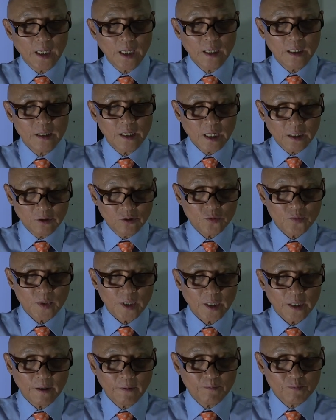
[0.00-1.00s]

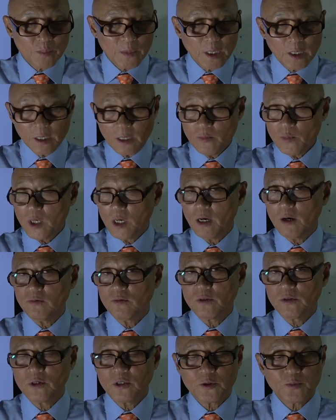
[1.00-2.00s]
anatomy. Let me
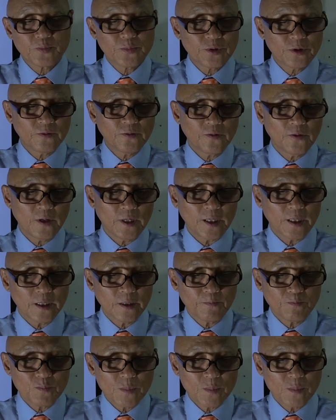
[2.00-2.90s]
cover this briefly.